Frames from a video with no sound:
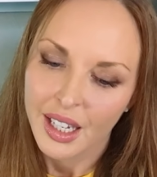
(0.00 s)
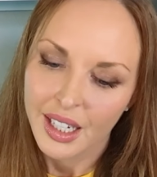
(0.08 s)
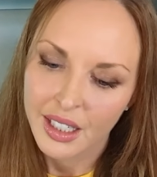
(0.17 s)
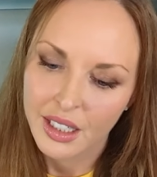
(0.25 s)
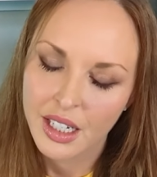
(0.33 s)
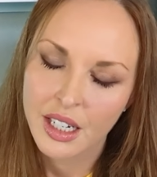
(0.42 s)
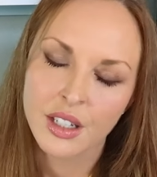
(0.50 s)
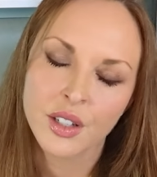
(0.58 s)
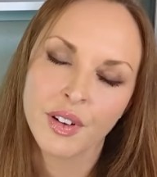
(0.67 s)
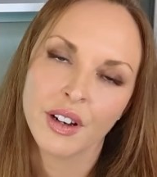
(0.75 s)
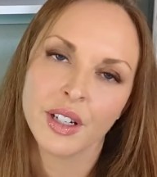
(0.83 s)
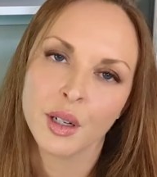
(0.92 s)
It is
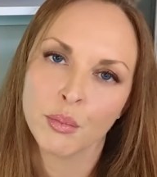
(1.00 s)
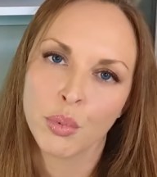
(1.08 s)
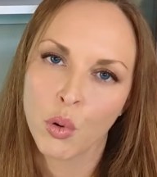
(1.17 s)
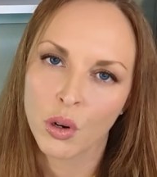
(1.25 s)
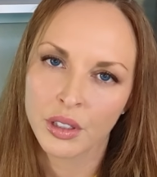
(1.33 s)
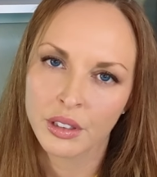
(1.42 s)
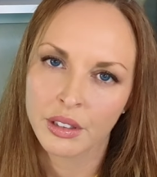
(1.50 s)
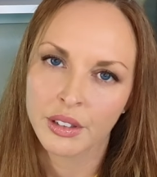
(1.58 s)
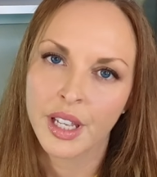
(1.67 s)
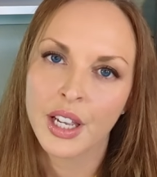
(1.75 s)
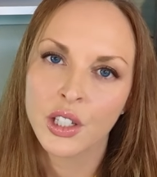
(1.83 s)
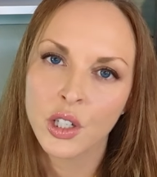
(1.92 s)
very
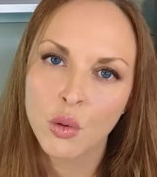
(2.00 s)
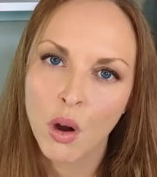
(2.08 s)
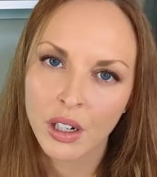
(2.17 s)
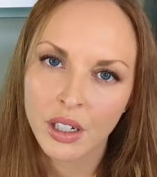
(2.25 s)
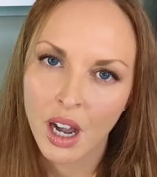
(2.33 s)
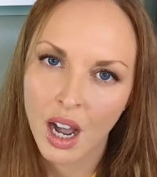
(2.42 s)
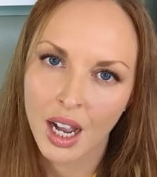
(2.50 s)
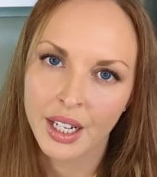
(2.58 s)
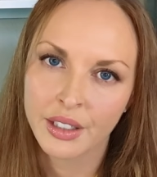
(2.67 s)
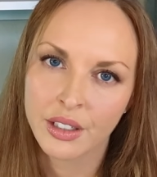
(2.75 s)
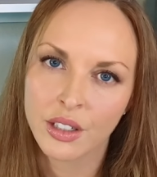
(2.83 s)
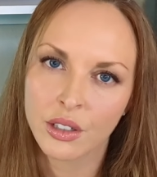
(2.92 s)
important that you are
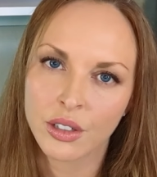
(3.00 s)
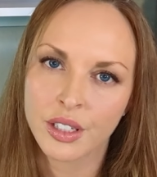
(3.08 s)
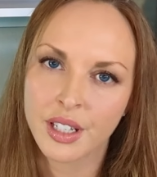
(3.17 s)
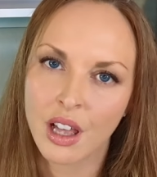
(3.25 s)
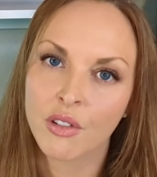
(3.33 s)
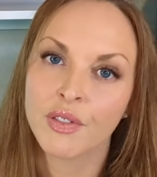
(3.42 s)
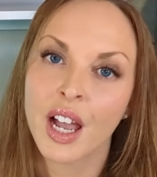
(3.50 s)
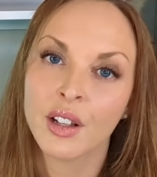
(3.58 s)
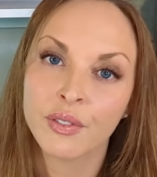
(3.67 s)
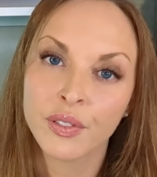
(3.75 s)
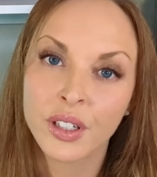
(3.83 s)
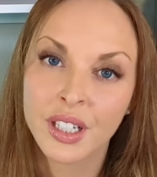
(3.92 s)
kind to yourself
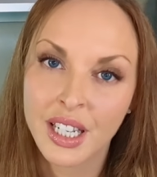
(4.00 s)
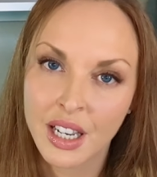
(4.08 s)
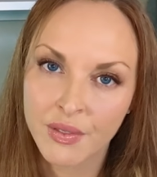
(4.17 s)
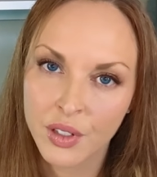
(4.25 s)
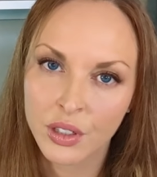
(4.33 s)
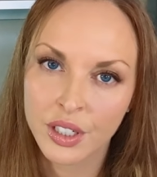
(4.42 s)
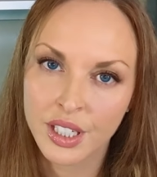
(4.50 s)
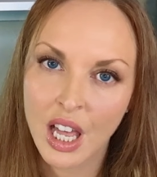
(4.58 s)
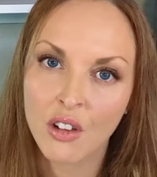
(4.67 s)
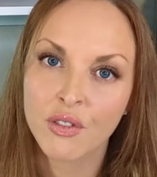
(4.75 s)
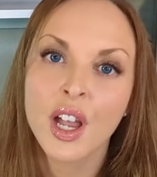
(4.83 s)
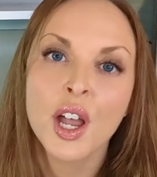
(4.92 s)
and forgive
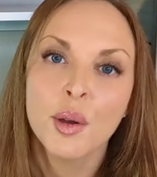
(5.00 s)
yourself